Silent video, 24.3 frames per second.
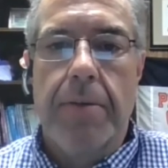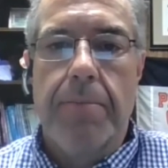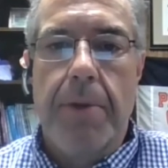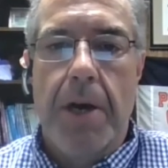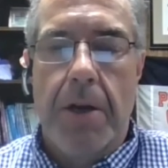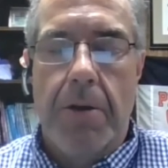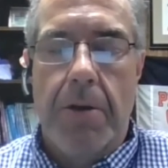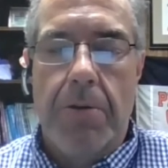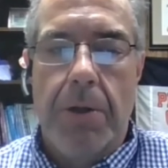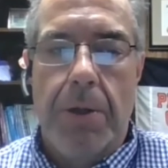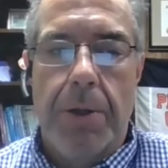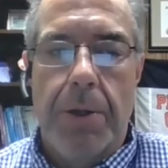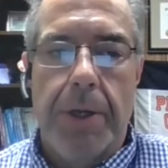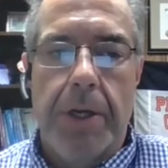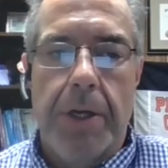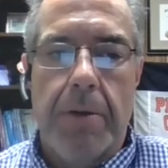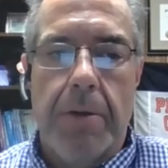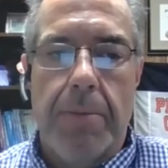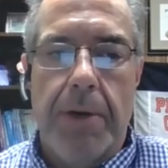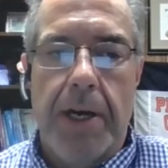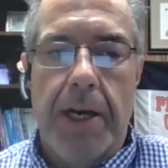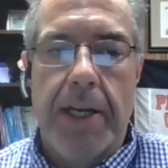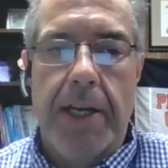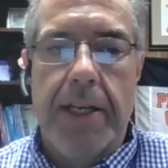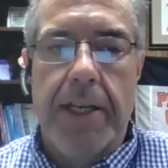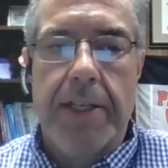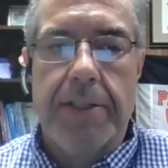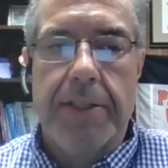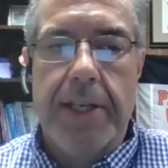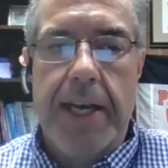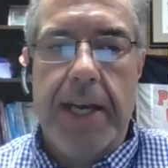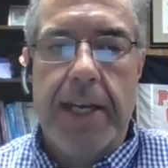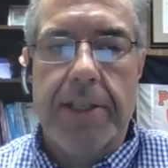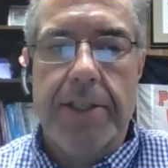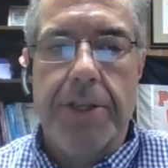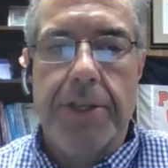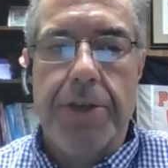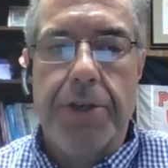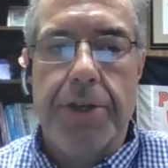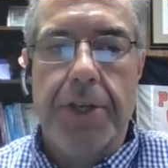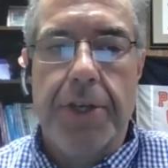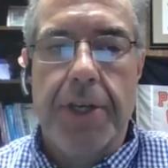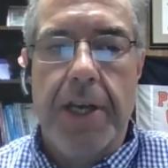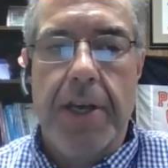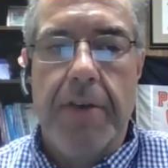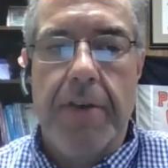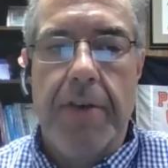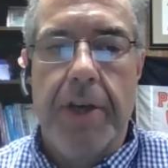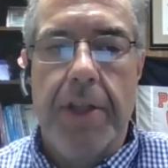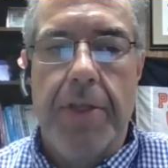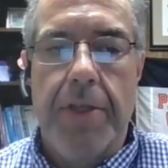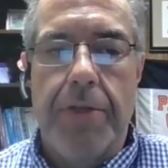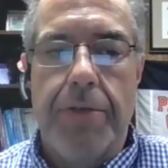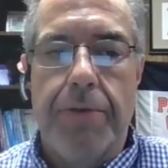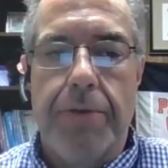monoclonal antibody is actually you can give it